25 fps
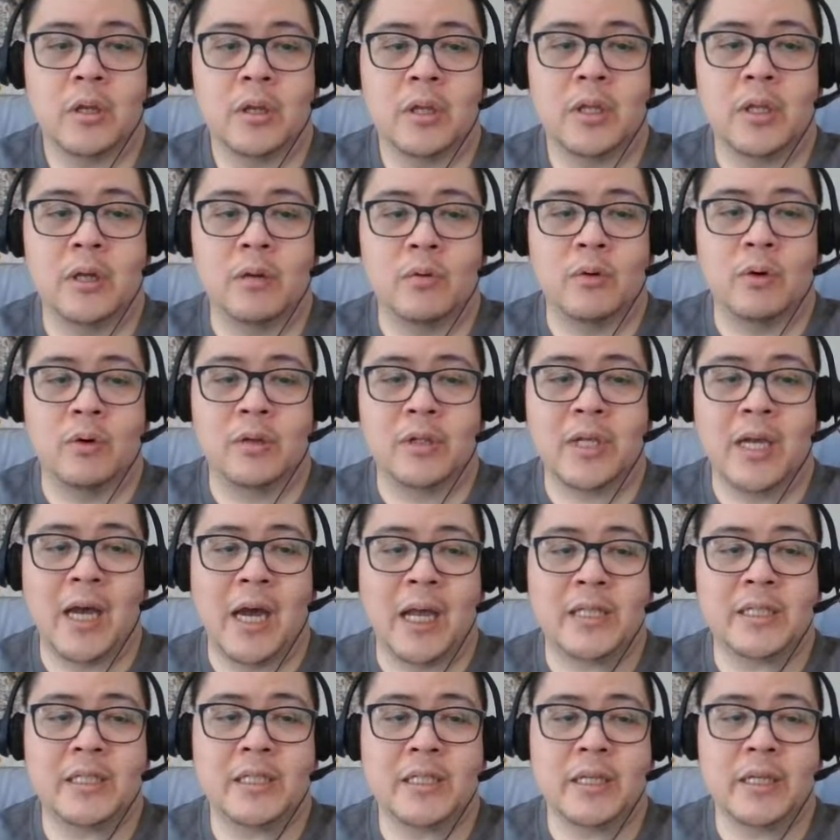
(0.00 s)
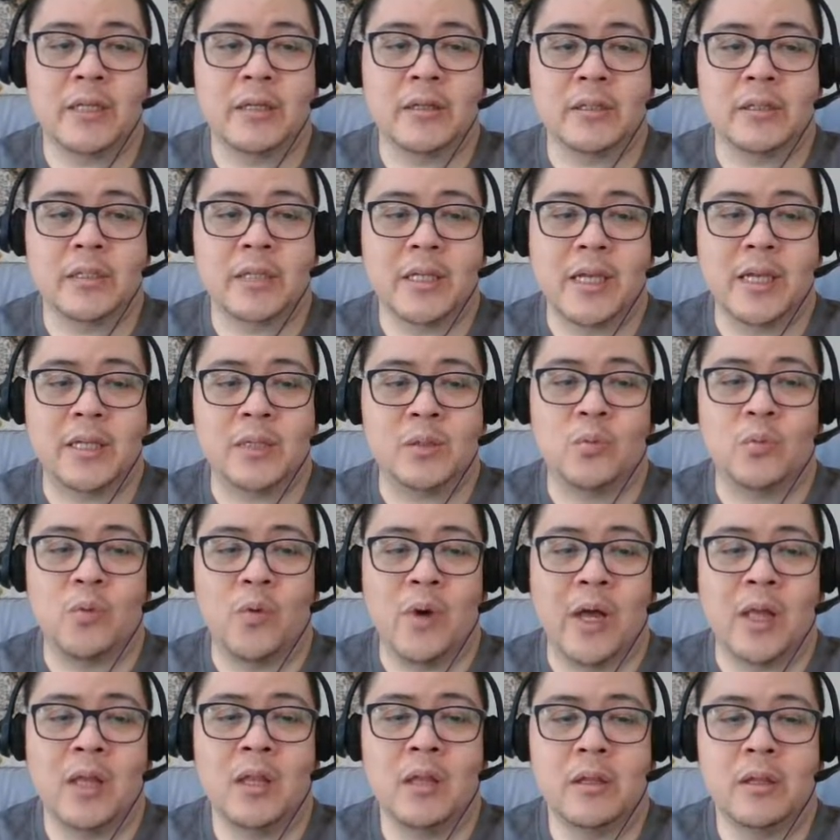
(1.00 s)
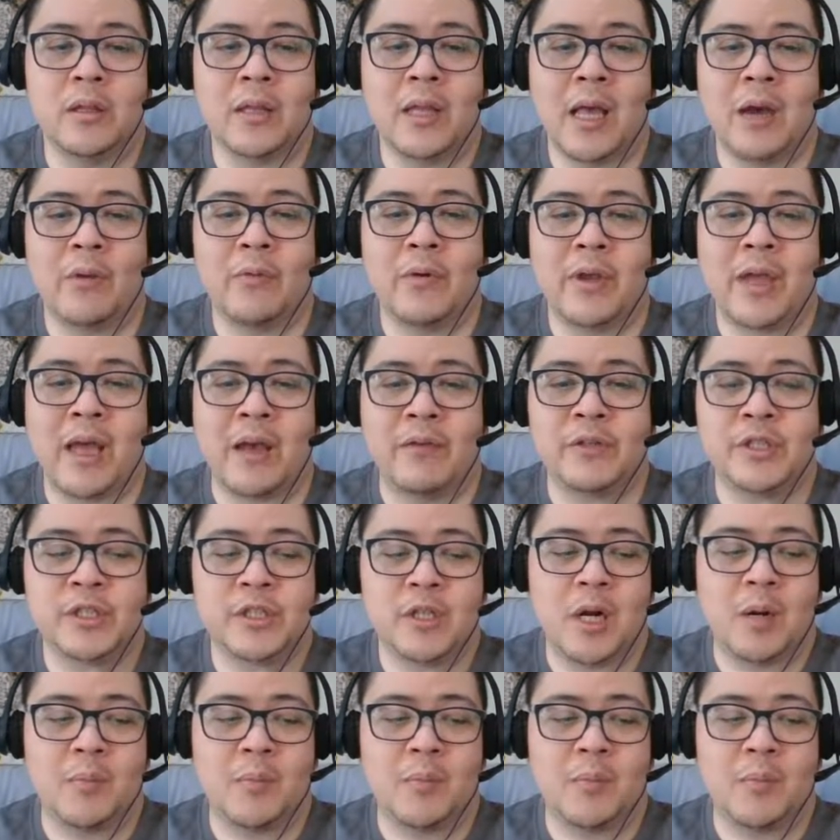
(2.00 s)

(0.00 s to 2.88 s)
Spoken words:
the road guide skills as well. Now we have Sharp